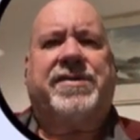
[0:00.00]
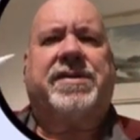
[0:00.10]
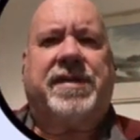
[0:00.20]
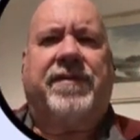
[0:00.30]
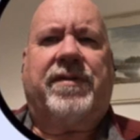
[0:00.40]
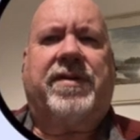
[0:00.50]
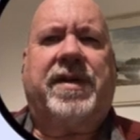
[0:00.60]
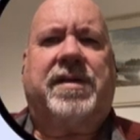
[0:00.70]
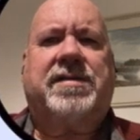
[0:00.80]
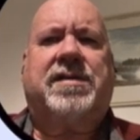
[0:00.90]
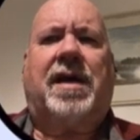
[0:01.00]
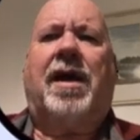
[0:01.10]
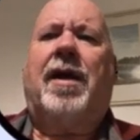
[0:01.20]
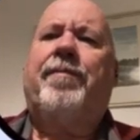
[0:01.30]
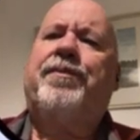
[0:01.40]
of different things.
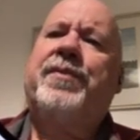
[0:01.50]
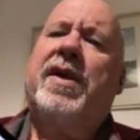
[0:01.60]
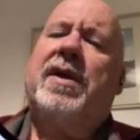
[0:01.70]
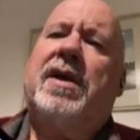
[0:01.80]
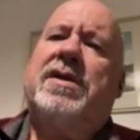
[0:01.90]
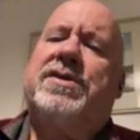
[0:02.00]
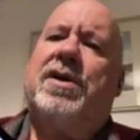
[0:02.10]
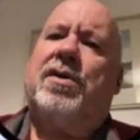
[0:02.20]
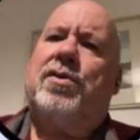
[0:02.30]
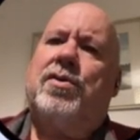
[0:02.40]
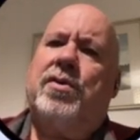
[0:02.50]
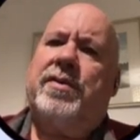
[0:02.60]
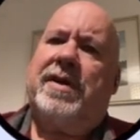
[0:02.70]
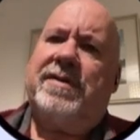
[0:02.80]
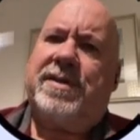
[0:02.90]
So
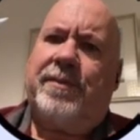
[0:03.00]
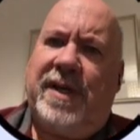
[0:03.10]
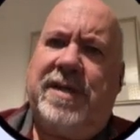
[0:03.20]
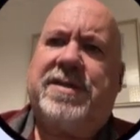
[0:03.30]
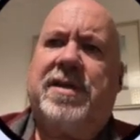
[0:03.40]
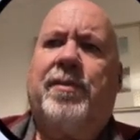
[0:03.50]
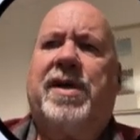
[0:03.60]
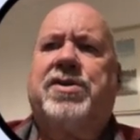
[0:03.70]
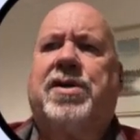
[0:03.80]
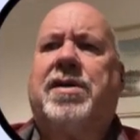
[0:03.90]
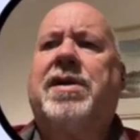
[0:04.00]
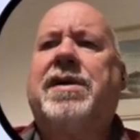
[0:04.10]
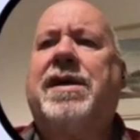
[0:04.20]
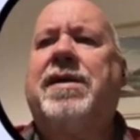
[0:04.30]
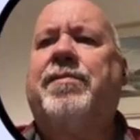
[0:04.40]
there's a basic measure.
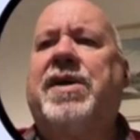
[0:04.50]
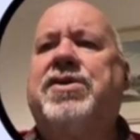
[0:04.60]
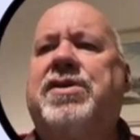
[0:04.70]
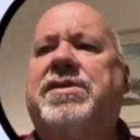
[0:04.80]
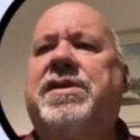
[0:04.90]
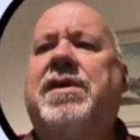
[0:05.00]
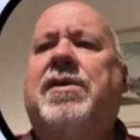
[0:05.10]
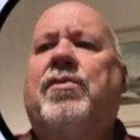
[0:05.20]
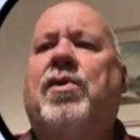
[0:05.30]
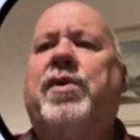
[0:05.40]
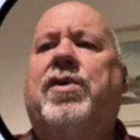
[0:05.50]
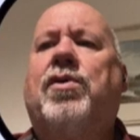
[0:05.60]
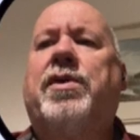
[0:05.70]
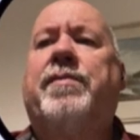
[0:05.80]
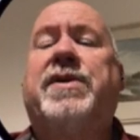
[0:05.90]
It measures what we
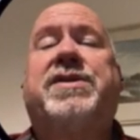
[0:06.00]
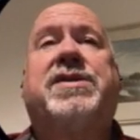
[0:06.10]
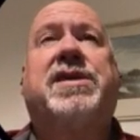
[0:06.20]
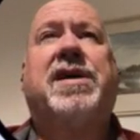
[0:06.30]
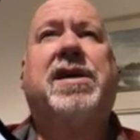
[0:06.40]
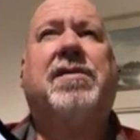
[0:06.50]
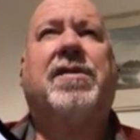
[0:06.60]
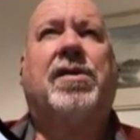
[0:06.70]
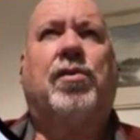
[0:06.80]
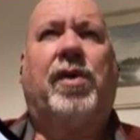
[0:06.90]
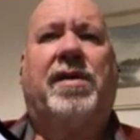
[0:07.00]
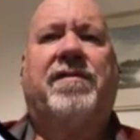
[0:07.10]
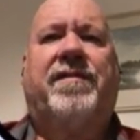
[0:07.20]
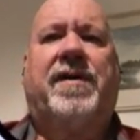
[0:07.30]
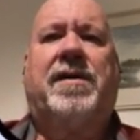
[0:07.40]
call the material
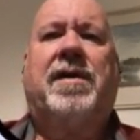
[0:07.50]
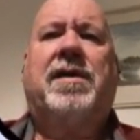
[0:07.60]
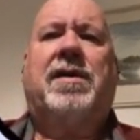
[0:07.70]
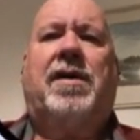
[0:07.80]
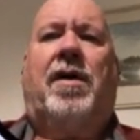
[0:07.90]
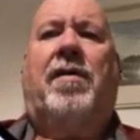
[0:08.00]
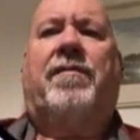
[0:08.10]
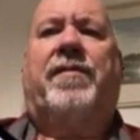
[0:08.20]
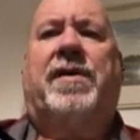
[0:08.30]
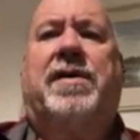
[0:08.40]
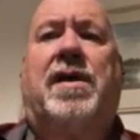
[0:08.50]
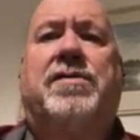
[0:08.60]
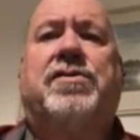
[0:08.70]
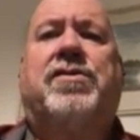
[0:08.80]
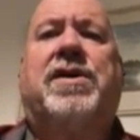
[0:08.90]
welfare of a
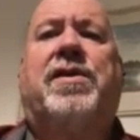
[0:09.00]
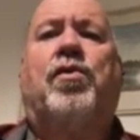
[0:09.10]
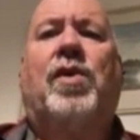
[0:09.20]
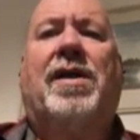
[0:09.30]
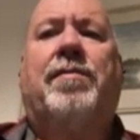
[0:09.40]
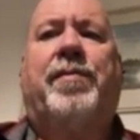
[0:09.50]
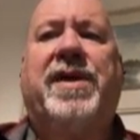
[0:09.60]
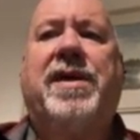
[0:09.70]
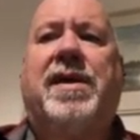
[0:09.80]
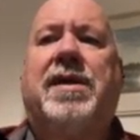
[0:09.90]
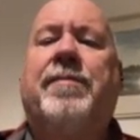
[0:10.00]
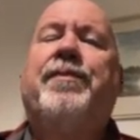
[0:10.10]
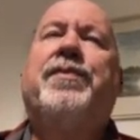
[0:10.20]
country, the well-being,